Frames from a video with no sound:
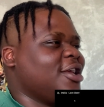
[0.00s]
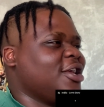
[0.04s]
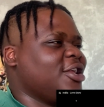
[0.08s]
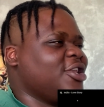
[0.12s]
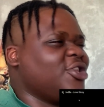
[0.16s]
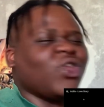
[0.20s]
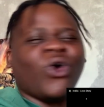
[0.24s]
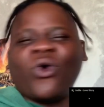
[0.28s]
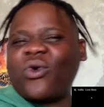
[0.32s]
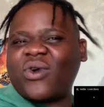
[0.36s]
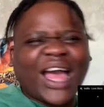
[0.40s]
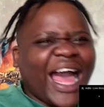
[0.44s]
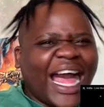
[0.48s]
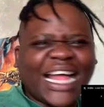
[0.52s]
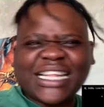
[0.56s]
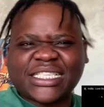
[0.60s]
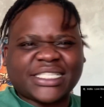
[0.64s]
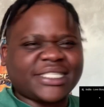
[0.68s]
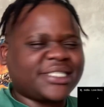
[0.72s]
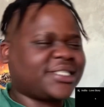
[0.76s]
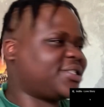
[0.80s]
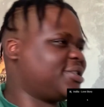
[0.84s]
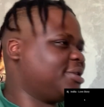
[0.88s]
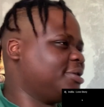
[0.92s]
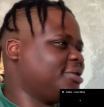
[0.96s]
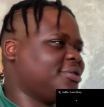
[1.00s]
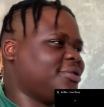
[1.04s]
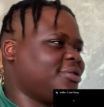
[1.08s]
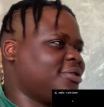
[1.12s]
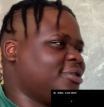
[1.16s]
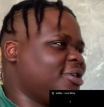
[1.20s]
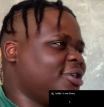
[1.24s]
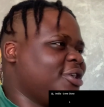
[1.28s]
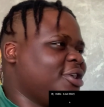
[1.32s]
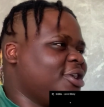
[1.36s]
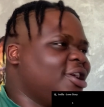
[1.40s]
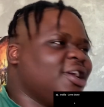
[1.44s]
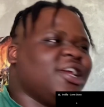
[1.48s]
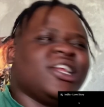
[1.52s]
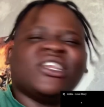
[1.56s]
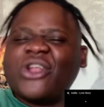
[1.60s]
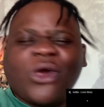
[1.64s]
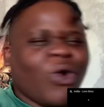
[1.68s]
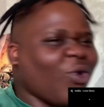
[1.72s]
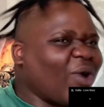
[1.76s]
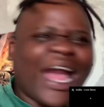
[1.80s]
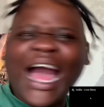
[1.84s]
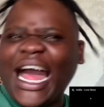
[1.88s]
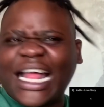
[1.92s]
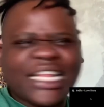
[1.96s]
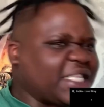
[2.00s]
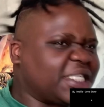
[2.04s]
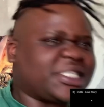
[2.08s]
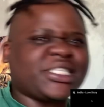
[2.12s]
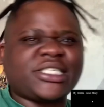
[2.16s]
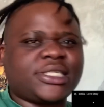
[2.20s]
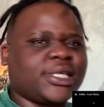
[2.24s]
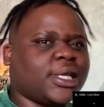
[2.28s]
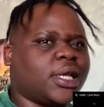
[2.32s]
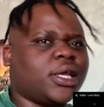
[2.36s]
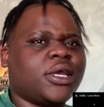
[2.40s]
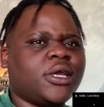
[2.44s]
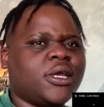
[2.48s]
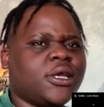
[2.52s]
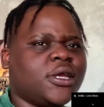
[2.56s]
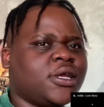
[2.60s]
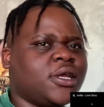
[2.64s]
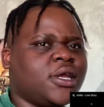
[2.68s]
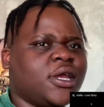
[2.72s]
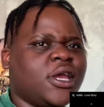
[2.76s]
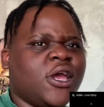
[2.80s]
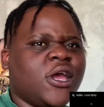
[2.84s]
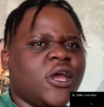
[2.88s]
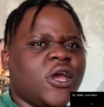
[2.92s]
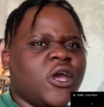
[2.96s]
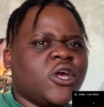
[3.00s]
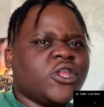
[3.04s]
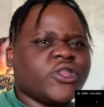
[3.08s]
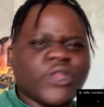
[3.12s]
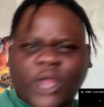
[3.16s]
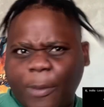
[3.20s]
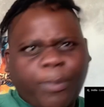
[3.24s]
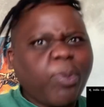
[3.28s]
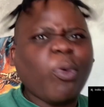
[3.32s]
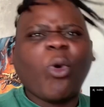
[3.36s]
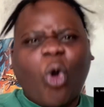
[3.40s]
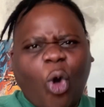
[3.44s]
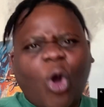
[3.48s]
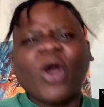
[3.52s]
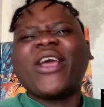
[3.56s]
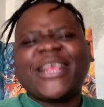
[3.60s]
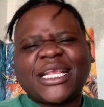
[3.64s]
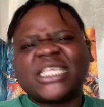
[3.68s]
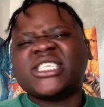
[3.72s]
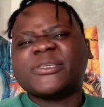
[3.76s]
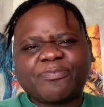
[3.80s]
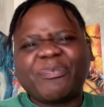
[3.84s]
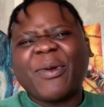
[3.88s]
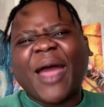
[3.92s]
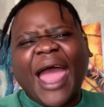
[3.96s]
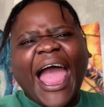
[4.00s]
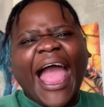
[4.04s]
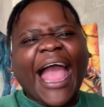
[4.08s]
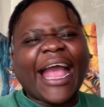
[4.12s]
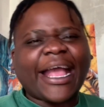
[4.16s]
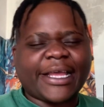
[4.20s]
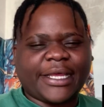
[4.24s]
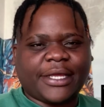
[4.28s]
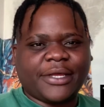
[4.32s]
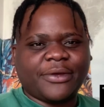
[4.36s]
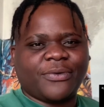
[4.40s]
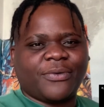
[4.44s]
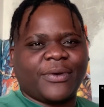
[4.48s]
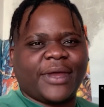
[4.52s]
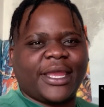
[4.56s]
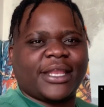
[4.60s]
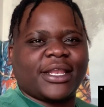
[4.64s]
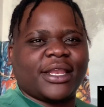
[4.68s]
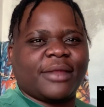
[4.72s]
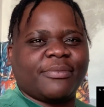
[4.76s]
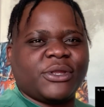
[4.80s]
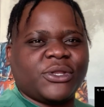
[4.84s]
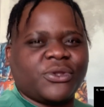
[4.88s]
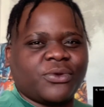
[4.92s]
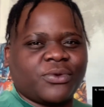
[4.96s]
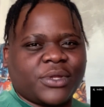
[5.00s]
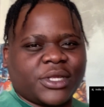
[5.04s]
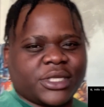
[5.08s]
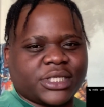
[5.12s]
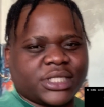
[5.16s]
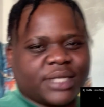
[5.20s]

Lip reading: No cuts! The boy's back! Wait, let me do this.